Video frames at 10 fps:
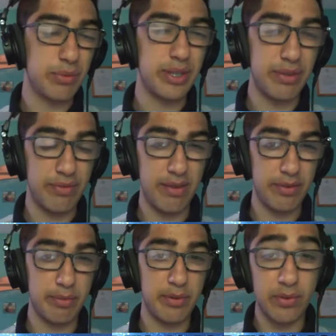really
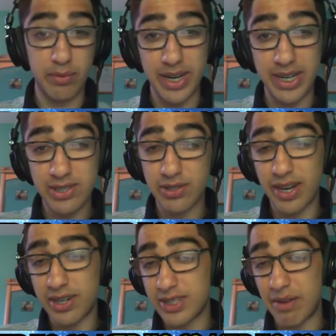favorable for white here, so I
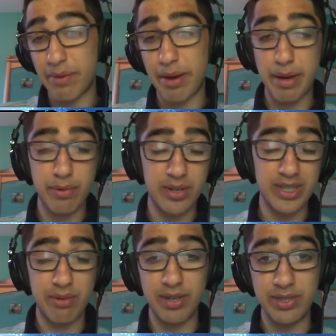understand why my opponent
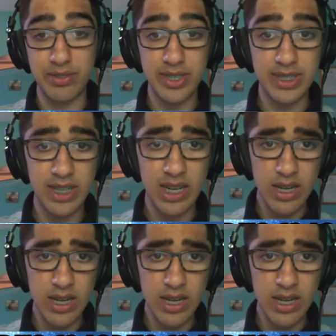didn't want to do this.